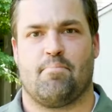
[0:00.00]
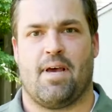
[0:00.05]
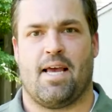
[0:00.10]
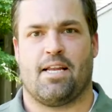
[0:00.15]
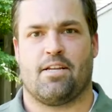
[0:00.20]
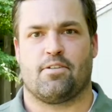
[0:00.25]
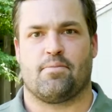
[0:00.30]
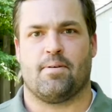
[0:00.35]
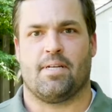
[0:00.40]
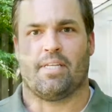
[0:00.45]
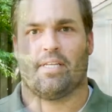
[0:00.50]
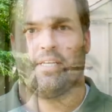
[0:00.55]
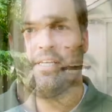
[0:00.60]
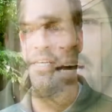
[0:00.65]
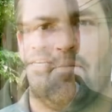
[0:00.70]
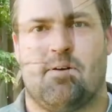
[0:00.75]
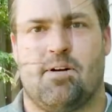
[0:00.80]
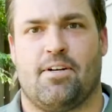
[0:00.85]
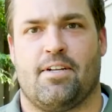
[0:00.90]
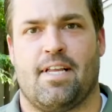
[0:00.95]
Management.
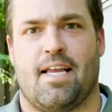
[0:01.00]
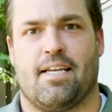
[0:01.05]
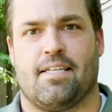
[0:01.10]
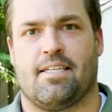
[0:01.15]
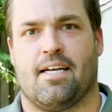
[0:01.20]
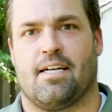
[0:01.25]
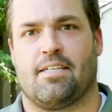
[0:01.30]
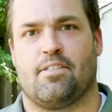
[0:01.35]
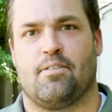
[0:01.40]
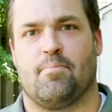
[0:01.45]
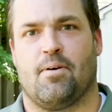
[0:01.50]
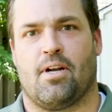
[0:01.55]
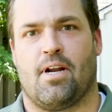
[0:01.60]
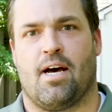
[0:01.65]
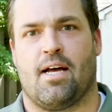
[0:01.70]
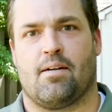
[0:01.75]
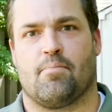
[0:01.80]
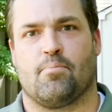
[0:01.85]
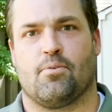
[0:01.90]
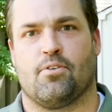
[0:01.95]
I'm here today to talk to you about
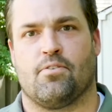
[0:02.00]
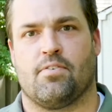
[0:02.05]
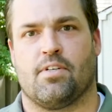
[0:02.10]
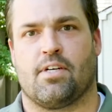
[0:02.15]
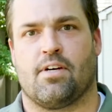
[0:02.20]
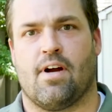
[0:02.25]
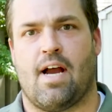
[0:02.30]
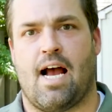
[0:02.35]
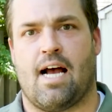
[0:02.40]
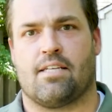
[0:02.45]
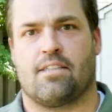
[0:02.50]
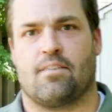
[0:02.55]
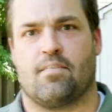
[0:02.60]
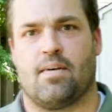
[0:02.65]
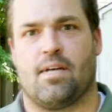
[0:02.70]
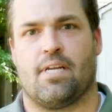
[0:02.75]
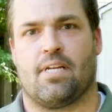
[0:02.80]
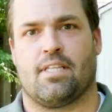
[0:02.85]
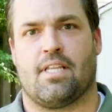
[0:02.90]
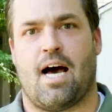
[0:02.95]
how to improve your grass.
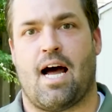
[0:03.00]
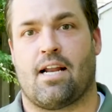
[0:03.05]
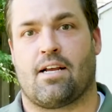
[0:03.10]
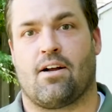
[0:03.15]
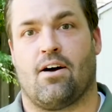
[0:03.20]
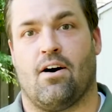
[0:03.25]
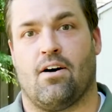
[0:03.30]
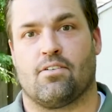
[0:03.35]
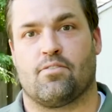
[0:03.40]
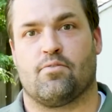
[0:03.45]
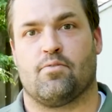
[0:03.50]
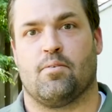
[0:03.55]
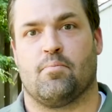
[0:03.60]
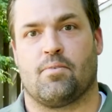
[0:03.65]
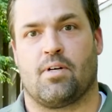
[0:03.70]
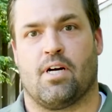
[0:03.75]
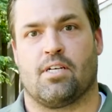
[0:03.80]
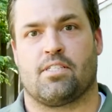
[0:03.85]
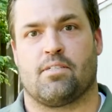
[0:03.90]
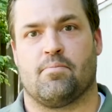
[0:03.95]
We get a lot of calls from
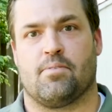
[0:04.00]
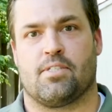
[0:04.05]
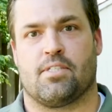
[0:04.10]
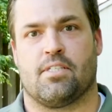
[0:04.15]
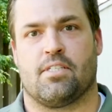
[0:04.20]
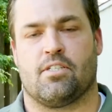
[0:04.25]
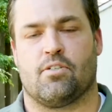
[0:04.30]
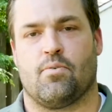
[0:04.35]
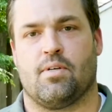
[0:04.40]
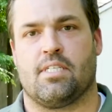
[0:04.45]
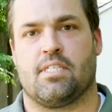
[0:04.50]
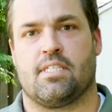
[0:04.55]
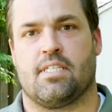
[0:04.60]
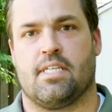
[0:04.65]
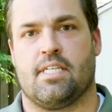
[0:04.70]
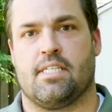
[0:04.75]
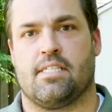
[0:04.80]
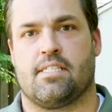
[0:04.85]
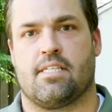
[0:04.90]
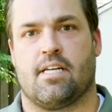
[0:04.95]
customers in the Twin
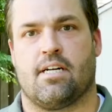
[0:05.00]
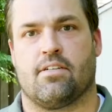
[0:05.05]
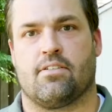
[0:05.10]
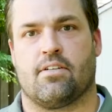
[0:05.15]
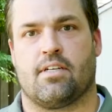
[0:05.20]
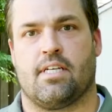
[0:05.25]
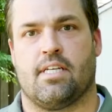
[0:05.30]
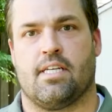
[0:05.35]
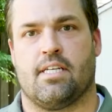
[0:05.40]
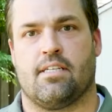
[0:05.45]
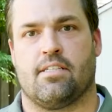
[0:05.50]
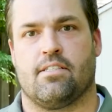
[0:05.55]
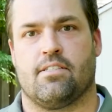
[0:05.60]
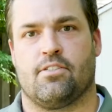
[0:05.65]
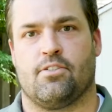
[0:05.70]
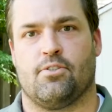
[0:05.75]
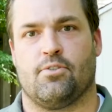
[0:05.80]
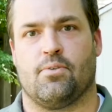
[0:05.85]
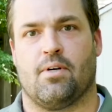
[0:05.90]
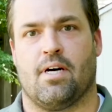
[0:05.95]
Cities that are looking
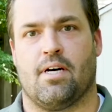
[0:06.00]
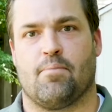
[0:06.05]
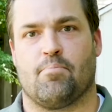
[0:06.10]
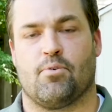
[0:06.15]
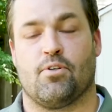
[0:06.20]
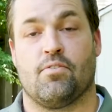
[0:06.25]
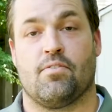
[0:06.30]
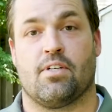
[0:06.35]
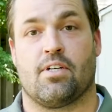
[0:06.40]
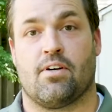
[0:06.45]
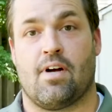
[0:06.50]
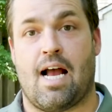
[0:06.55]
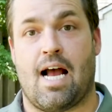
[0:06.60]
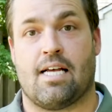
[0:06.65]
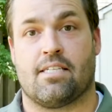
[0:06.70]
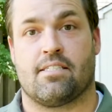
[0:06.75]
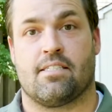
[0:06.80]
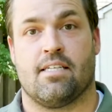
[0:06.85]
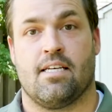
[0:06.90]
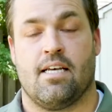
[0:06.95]
to improve their
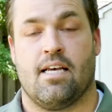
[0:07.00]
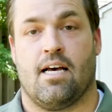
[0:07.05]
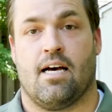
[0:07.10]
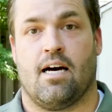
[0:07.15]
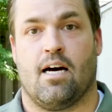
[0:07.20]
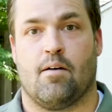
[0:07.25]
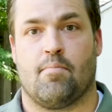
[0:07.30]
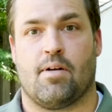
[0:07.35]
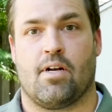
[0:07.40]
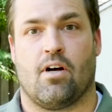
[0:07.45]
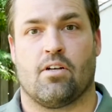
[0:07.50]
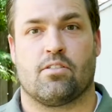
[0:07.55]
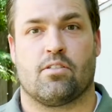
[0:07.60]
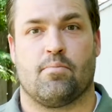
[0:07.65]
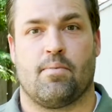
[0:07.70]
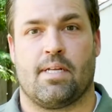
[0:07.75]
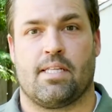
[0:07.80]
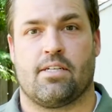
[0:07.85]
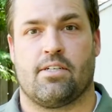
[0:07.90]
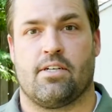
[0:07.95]
grass and also
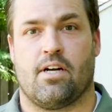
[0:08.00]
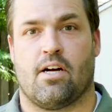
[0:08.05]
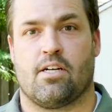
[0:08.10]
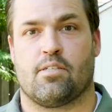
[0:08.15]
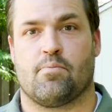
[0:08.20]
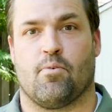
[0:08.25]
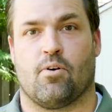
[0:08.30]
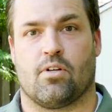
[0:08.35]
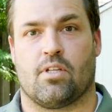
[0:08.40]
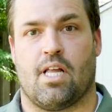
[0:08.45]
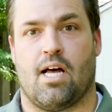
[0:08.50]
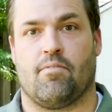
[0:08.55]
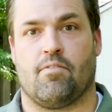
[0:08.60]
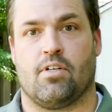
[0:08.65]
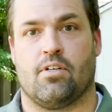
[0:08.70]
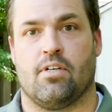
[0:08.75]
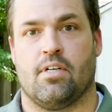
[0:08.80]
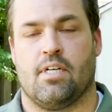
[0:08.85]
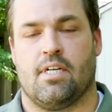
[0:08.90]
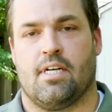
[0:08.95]
make their yards more
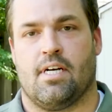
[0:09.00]
level.